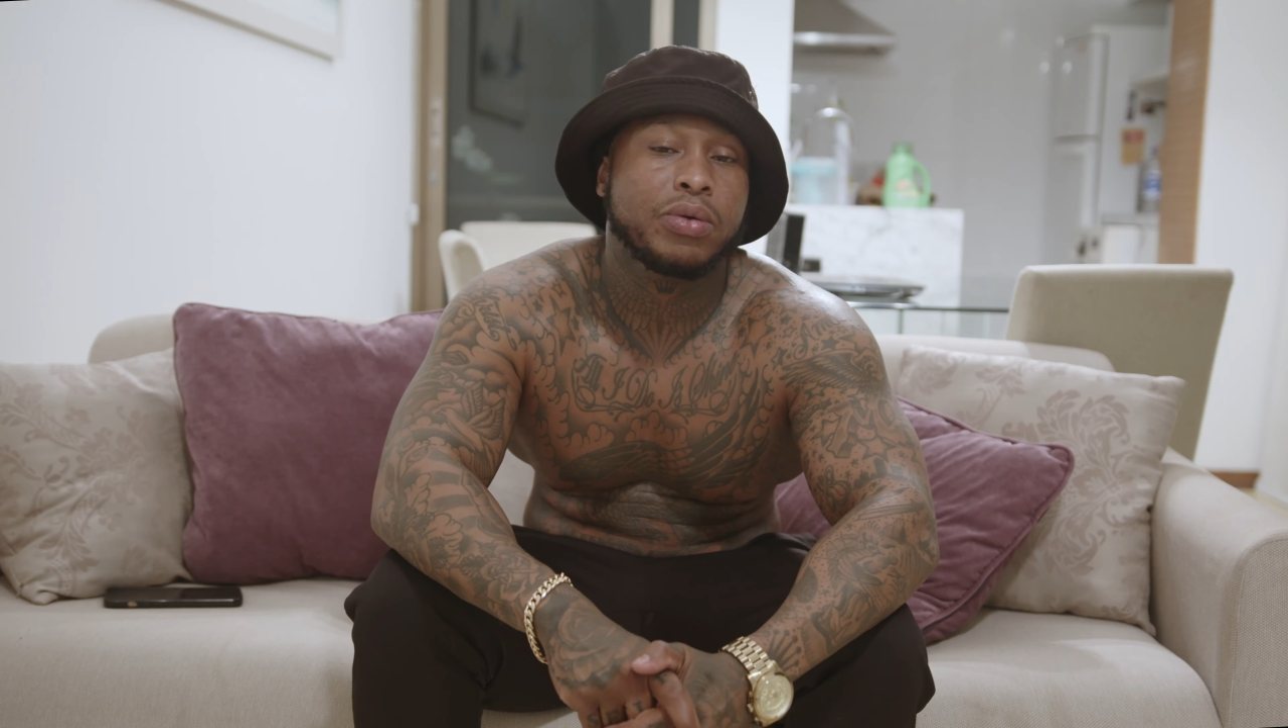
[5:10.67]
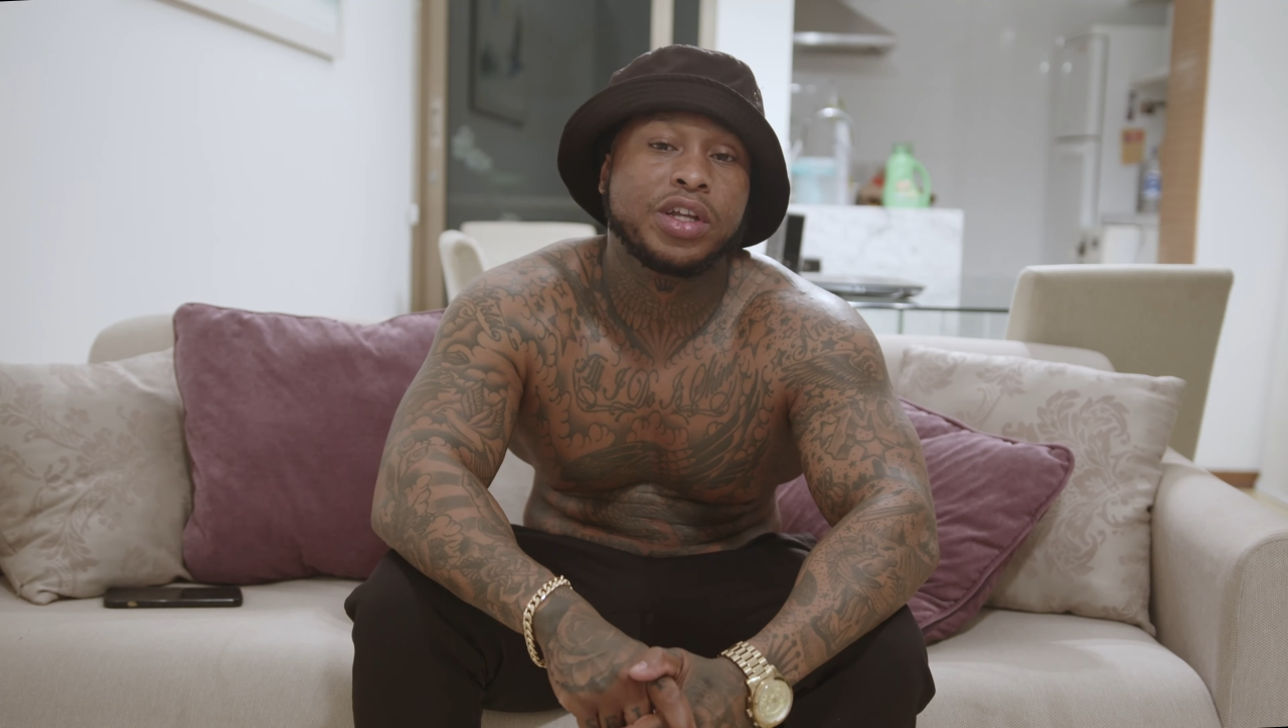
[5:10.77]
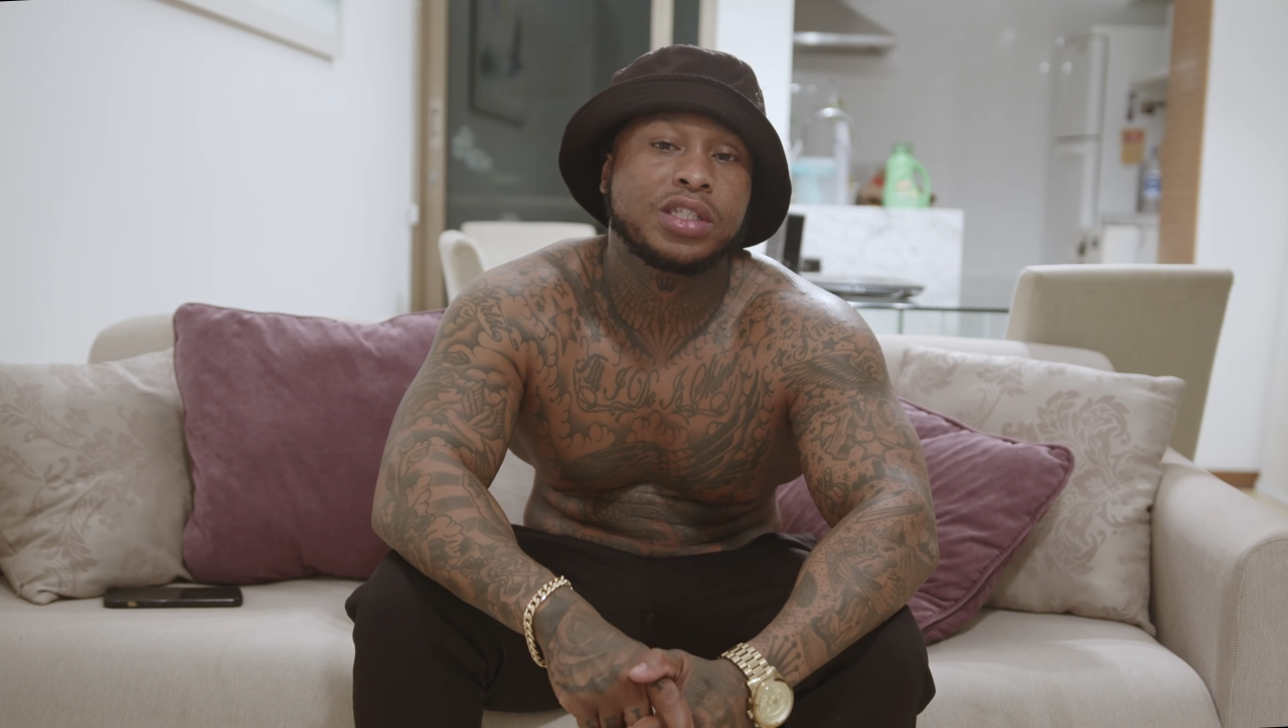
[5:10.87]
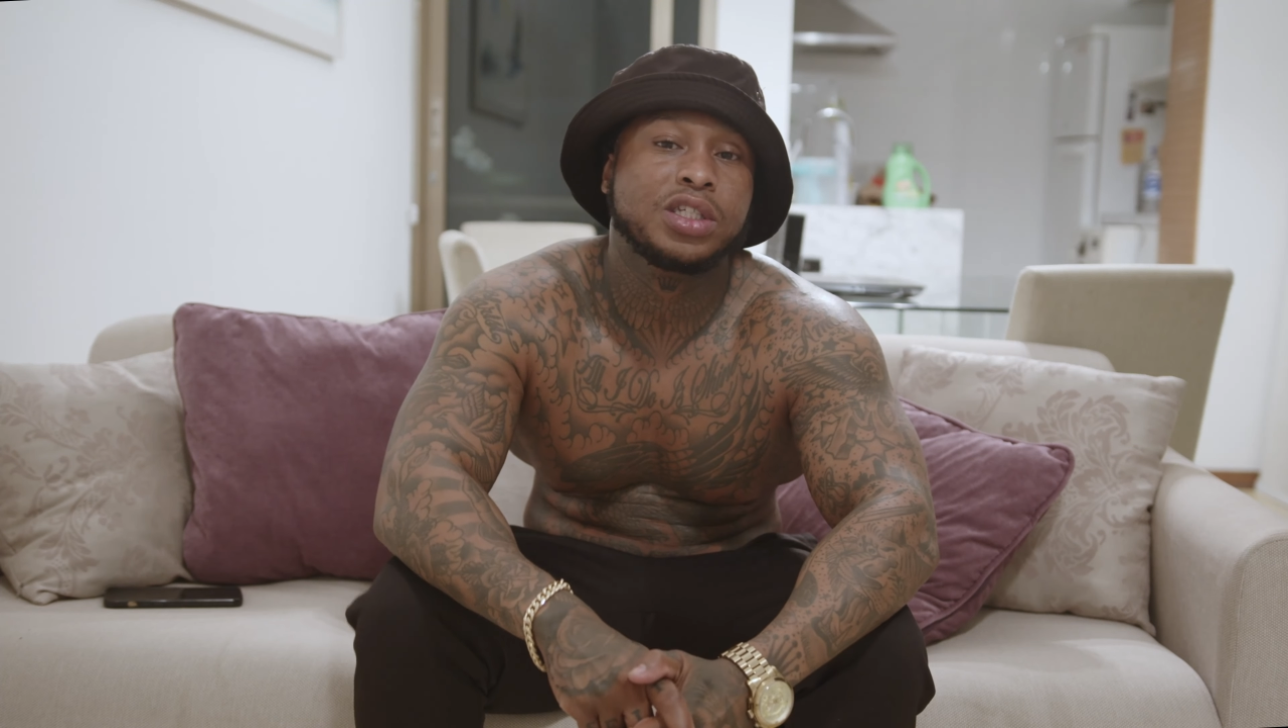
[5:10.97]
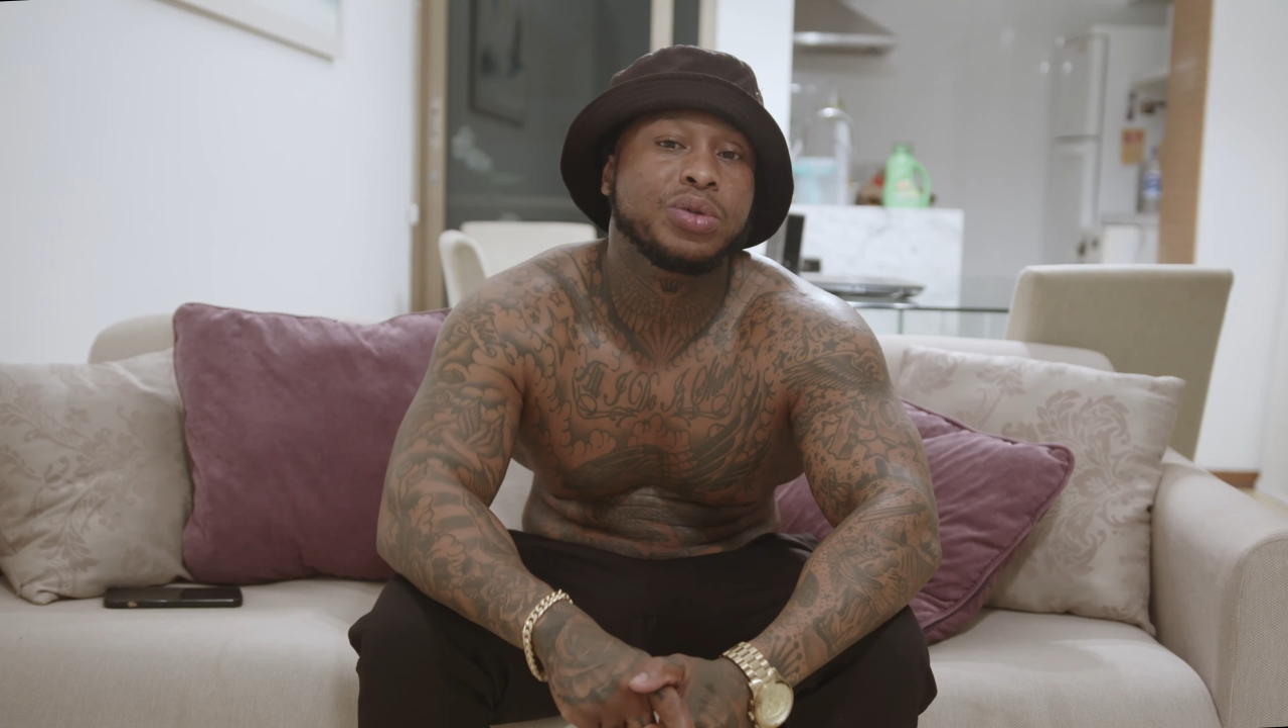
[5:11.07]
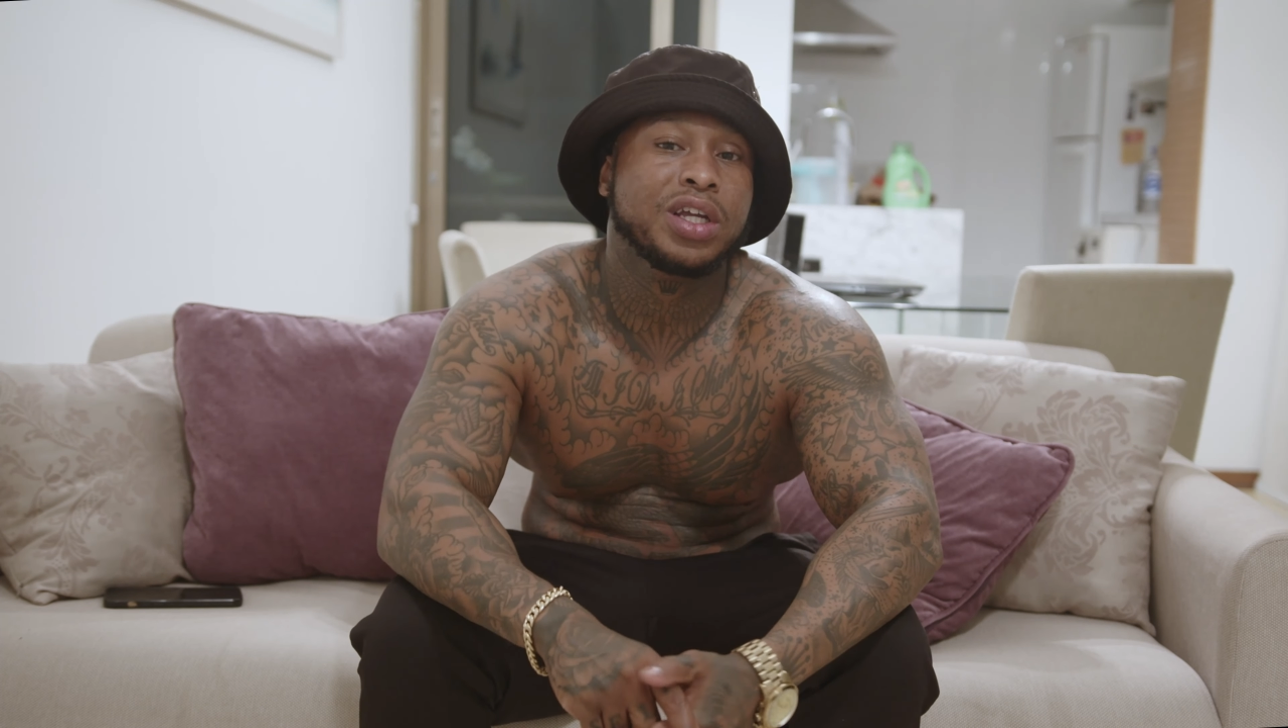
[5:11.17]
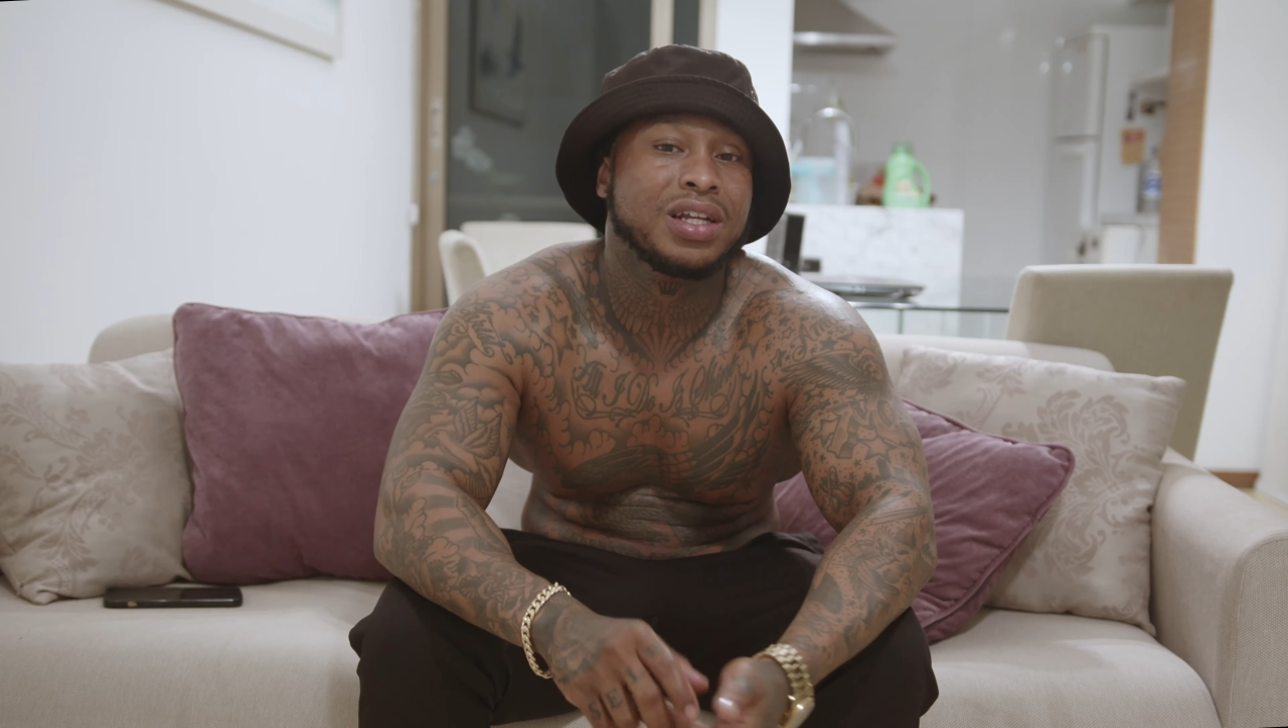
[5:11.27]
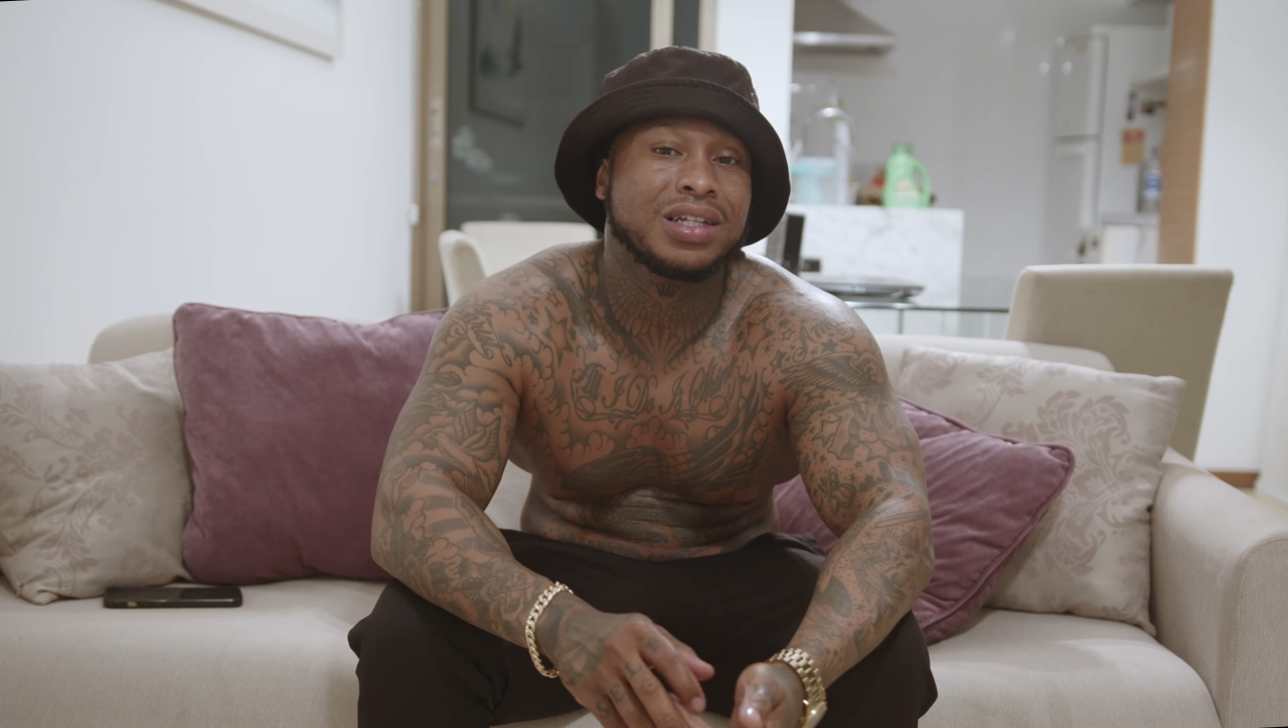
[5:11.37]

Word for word: wait till you get